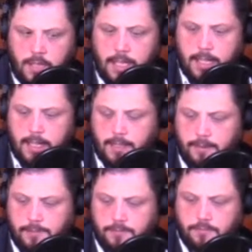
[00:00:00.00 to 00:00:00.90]

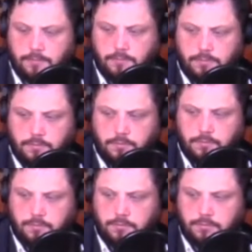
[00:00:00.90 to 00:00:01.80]

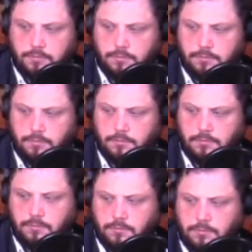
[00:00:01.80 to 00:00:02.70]

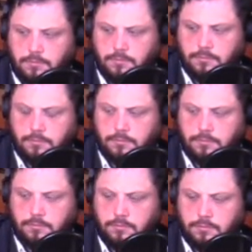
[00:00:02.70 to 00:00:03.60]

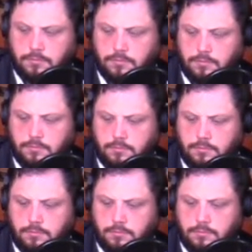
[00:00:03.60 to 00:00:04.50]

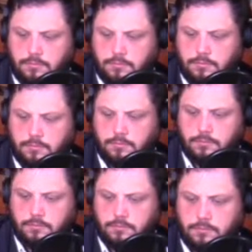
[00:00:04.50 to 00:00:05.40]

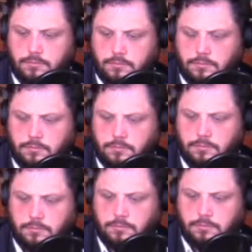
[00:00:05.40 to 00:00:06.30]

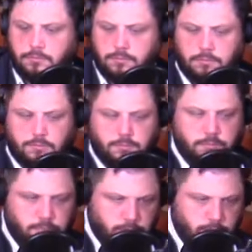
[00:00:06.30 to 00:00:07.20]

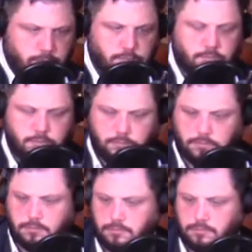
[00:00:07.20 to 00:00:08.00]
This person isn't speaking.